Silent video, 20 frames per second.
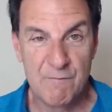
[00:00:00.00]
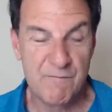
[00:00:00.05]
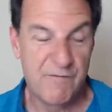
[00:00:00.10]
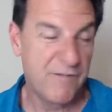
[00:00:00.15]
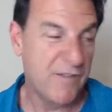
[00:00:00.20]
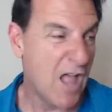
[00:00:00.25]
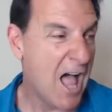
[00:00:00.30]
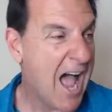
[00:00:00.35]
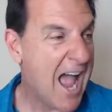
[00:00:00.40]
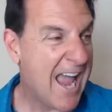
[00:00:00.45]

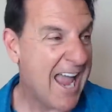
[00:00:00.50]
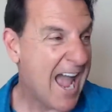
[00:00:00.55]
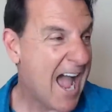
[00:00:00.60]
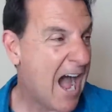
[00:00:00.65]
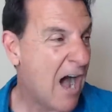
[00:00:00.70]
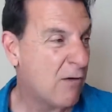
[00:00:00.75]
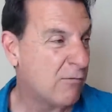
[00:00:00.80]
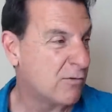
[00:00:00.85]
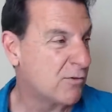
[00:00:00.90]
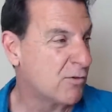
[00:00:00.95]
fly
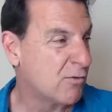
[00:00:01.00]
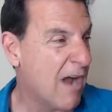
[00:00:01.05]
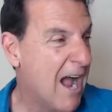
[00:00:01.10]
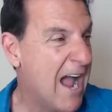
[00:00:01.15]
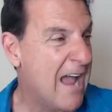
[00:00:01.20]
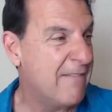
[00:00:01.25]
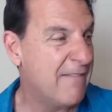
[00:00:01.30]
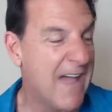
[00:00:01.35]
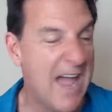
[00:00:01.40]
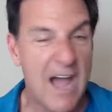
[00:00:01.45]
out,
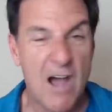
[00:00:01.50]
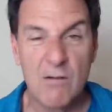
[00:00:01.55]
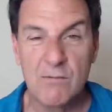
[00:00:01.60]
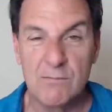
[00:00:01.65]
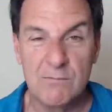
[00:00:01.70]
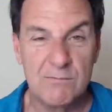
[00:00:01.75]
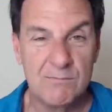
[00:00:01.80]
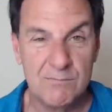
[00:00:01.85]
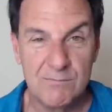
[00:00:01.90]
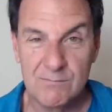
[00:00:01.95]
drive
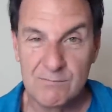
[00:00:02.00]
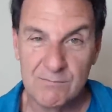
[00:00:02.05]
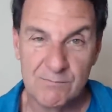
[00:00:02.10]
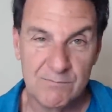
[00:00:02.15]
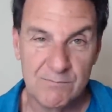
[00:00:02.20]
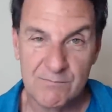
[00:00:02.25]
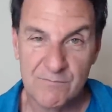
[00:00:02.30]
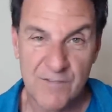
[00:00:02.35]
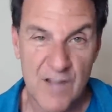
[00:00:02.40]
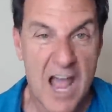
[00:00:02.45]
out,
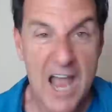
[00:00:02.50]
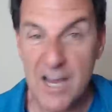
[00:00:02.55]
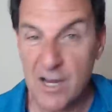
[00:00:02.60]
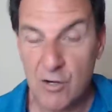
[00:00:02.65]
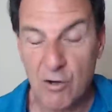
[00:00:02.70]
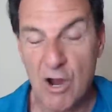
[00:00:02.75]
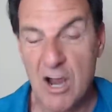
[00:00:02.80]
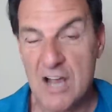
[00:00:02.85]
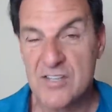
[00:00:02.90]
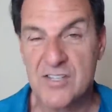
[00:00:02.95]
fly
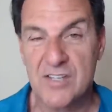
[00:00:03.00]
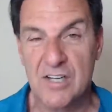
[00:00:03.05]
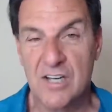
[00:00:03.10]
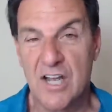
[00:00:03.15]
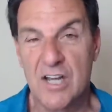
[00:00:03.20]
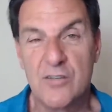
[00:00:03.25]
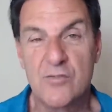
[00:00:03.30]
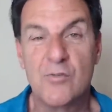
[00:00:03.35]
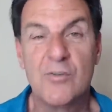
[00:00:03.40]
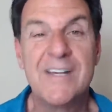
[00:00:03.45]
across the
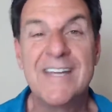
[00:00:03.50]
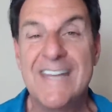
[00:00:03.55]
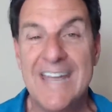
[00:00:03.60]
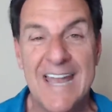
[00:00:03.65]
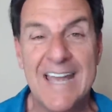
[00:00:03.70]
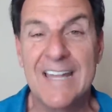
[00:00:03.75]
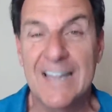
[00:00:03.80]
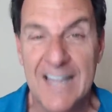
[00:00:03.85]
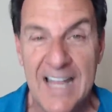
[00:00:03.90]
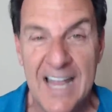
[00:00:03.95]
country,
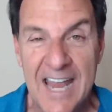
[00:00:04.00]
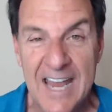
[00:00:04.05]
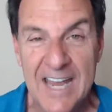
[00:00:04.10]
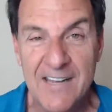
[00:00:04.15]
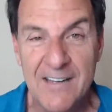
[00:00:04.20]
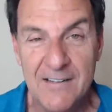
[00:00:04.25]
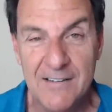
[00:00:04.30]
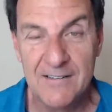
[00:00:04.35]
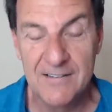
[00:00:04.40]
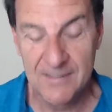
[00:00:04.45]
get
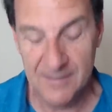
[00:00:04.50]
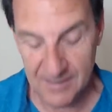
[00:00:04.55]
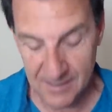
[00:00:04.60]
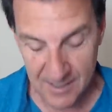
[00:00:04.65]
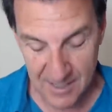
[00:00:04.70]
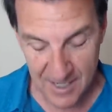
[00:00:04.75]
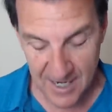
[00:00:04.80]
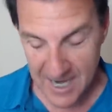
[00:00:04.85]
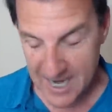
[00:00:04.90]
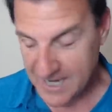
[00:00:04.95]
laid.
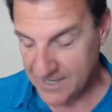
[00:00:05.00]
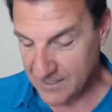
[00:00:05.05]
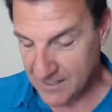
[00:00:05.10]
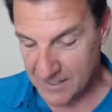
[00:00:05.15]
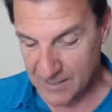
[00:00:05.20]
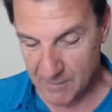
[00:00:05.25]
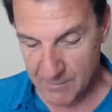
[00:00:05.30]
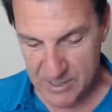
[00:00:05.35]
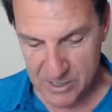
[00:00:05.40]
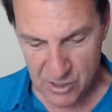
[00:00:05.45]
And
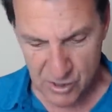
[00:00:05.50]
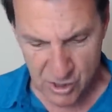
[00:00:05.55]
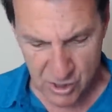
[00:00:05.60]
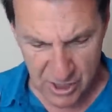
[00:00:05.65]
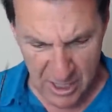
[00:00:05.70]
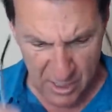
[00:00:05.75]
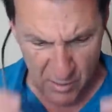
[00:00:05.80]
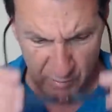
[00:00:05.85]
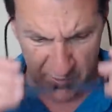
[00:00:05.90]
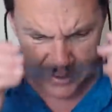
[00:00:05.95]
let me just
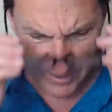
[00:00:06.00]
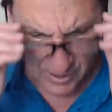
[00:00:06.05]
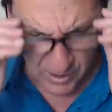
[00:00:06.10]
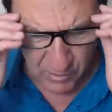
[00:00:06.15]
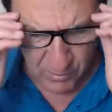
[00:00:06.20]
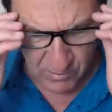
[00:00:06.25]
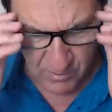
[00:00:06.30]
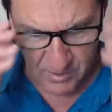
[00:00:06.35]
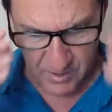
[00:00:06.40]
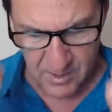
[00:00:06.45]
share with
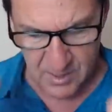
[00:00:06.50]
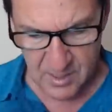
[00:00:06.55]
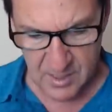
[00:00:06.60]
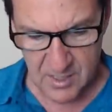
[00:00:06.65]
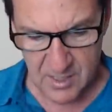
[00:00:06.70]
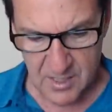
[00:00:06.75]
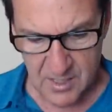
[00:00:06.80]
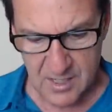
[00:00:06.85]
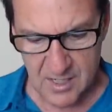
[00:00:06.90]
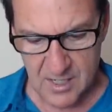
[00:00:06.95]
you
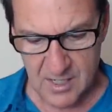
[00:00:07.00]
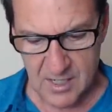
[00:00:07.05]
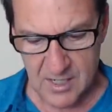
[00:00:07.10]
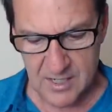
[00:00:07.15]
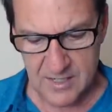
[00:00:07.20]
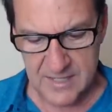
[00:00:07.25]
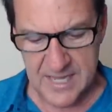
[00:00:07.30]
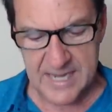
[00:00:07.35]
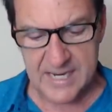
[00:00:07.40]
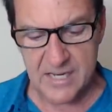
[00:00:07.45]

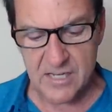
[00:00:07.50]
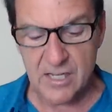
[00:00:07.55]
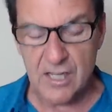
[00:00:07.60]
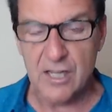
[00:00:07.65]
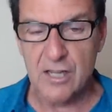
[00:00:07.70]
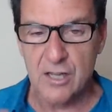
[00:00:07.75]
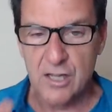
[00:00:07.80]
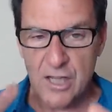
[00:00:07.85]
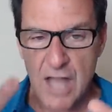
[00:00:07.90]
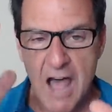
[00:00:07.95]
they can
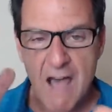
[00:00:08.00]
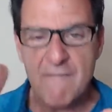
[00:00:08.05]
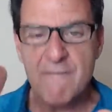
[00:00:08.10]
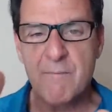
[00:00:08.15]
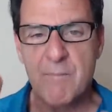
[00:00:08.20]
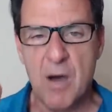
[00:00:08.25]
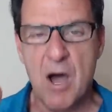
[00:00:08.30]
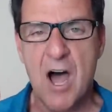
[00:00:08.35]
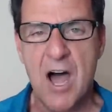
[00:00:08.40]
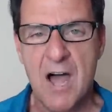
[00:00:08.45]

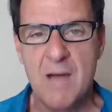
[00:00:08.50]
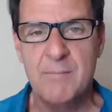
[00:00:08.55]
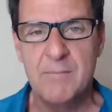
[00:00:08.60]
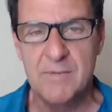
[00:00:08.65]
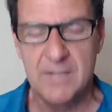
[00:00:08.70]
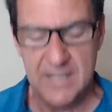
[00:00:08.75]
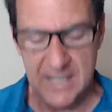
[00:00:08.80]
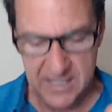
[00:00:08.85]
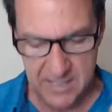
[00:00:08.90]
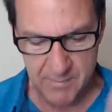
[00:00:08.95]
love bomb
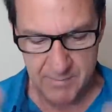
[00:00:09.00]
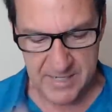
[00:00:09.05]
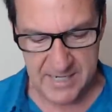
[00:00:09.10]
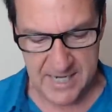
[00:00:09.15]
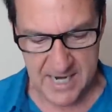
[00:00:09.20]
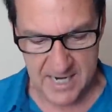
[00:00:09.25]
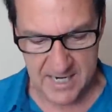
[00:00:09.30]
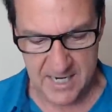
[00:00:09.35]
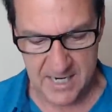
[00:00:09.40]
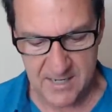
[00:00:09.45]
in the
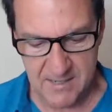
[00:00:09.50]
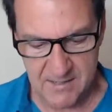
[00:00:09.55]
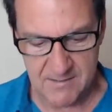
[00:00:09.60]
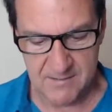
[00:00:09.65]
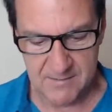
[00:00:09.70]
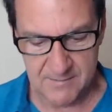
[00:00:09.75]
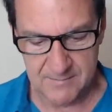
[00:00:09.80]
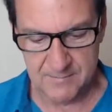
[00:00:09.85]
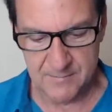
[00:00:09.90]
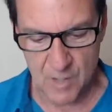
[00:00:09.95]
beginning
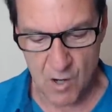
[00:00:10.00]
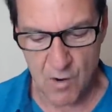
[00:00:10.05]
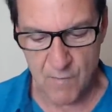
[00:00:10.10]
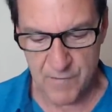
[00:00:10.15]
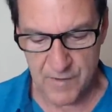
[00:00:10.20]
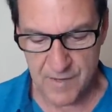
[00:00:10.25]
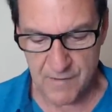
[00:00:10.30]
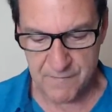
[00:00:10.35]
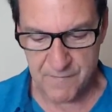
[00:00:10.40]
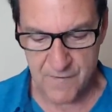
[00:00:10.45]

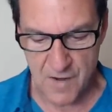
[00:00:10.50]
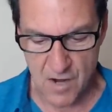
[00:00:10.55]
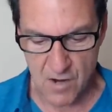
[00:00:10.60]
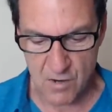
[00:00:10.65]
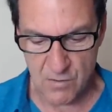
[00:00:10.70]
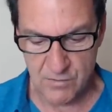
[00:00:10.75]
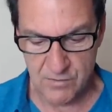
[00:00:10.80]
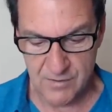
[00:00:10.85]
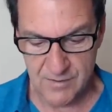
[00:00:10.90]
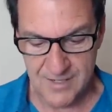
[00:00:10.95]
over the
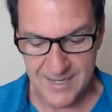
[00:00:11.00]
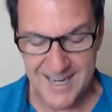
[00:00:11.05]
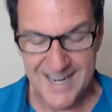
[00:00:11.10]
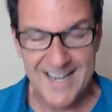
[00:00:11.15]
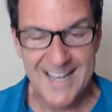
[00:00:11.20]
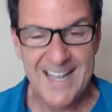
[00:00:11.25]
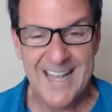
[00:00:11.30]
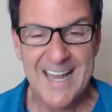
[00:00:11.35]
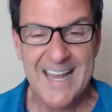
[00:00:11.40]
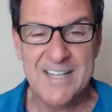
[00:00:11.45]
phone
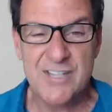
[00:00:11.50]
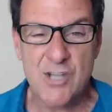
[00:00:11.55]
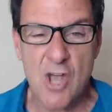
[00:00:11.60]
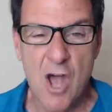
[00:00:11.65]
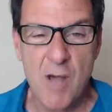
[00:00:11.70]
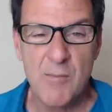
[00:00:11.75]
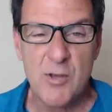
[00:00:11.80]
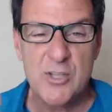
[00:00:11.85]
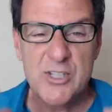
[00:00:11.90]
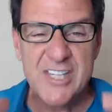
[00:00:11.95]
it's
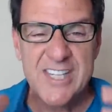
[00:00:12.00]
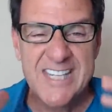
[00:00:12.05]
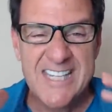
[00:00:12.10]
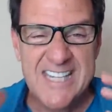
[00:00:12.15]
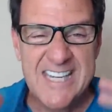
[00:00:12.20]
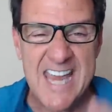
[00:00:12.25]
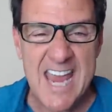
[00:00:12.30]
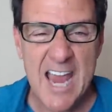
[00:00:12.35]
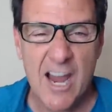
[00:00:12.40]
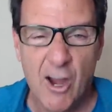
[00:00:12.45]
almost
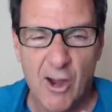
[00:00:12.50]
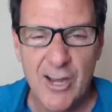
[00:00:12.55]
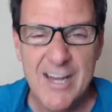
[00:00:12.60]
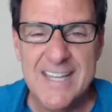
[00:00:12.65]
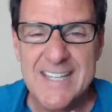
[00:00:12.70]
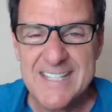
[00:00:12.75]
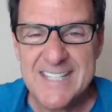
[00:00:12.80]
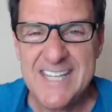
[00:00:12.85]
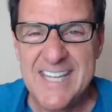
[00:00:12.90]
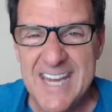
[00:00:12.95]

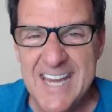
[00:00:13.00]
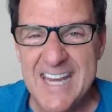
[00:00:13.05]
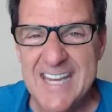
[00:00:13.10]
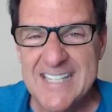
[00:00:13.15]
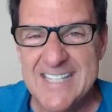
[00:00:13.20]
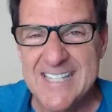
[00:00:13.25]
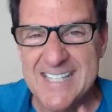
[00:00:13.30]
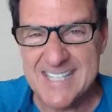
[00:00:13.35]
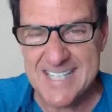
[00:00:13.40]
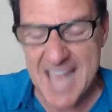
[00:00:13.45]

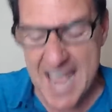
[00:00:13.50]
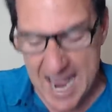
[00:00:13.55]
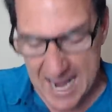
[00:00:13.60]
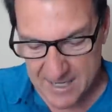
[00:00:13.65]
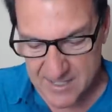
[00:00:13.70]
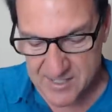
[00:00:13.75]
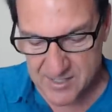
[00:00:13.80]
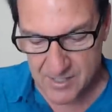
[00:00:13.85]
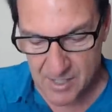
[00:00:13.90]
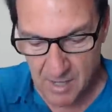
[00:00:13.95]
guaranteed
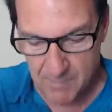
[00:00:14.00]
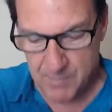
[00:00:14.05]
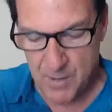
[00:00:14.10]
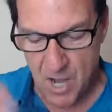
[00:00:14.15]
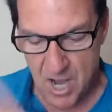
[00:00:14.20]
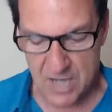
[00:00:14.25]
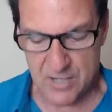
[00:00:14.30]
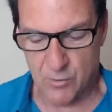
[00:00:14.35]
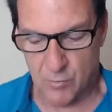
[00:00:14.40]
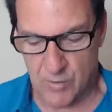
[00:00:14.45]
sex
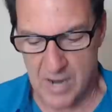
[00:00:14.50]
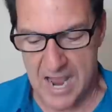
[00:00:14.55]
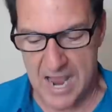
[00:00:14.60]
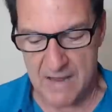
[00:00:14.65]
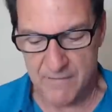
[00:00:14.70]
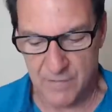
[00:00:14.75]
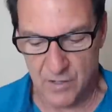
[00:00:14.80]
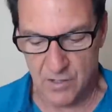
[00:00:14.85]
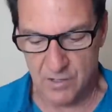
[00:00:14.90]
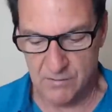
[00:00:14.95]
upon
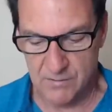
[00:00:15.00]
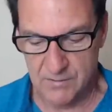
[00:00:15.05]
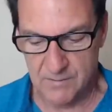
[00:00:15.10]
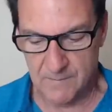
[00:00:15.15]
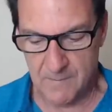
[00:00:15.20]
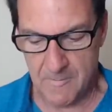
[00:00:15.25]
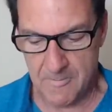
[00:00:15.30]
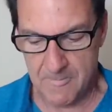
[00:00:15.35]
arrival.